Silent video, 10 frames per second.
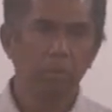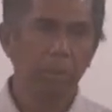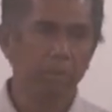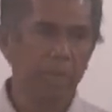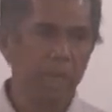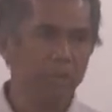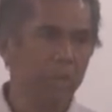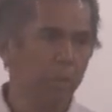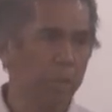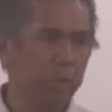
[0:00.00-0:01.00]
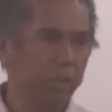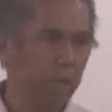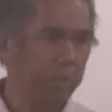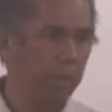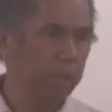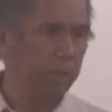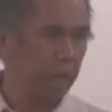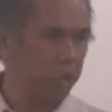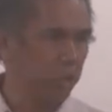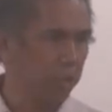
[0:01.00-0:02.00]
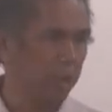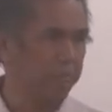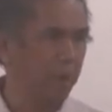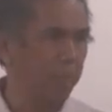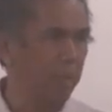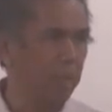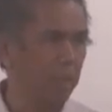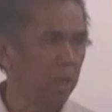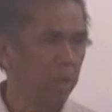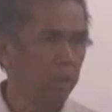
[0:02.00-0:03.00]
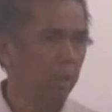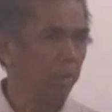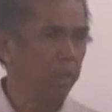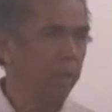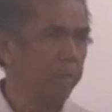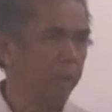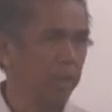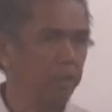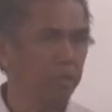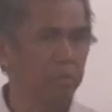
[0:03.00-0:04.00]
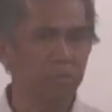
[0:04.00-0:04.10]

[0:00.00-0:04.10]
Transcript: But things that will determine the direction of our family, no deliberation.